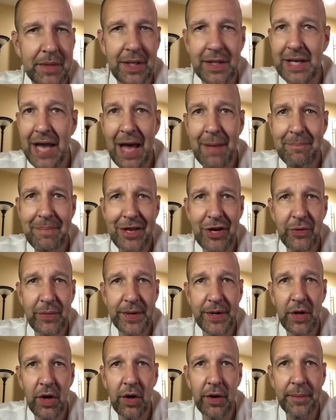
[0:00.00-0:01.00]
Not bitter
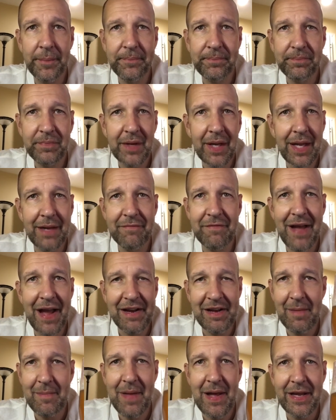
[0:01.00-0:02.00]
at all. In
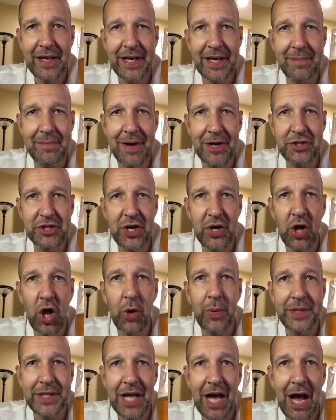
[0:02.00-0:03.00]
fact, I'm not getting much at all
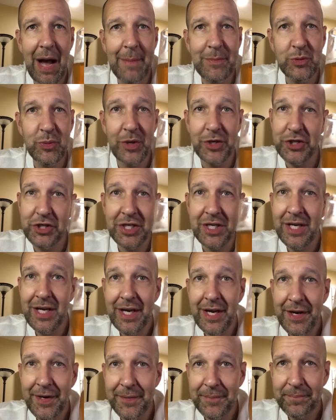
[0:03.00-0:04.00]
with hops, which
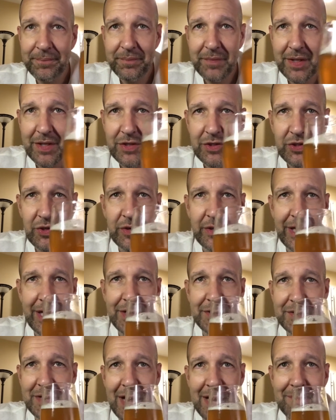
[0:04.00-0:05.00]
certainly
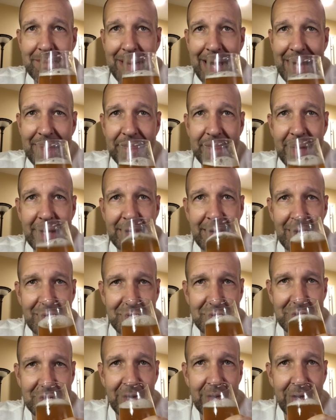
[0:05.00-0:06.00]
is not a bad thing
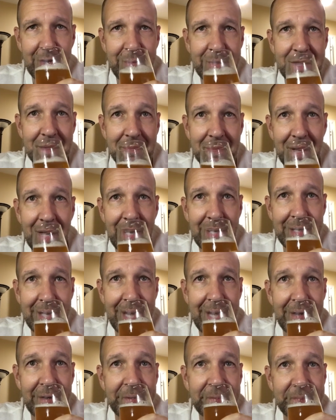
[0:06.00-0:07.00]
necessarily with a blonde
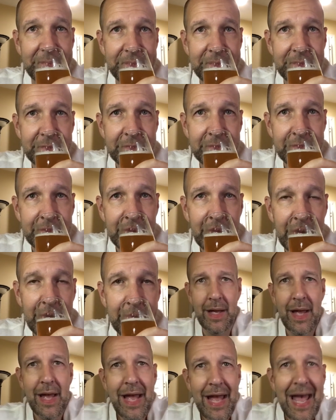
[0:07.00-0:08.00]
ale.
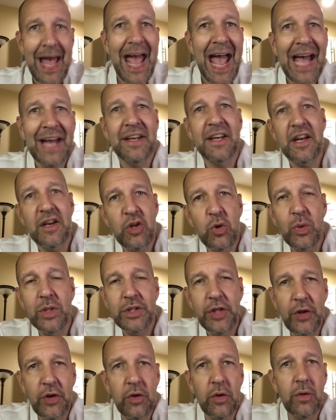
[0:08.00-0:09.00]
Had to do a
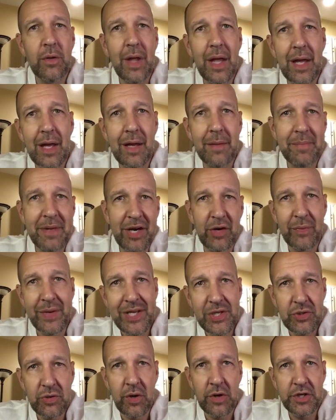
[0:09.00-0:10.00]
little bit of
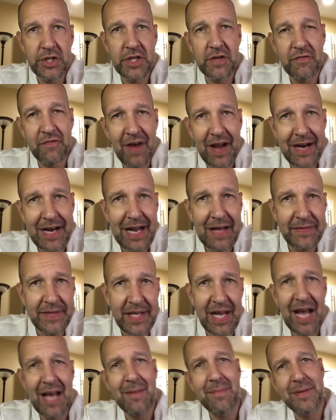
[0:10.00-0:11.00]
research to find out
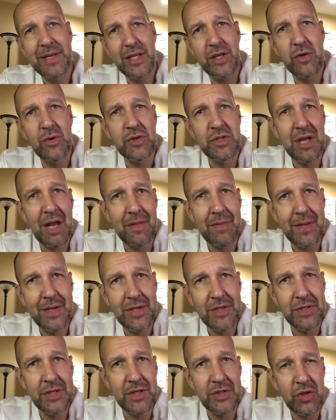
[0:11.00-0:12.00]
the IBUs on
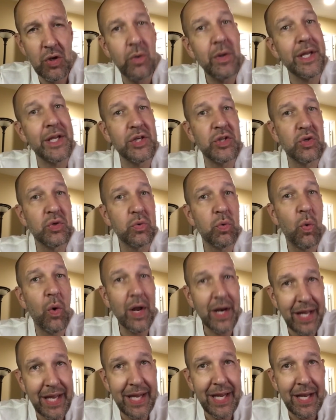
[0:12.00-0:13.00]
this is only
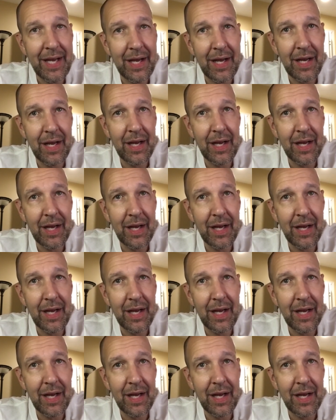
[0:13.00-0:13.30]
20,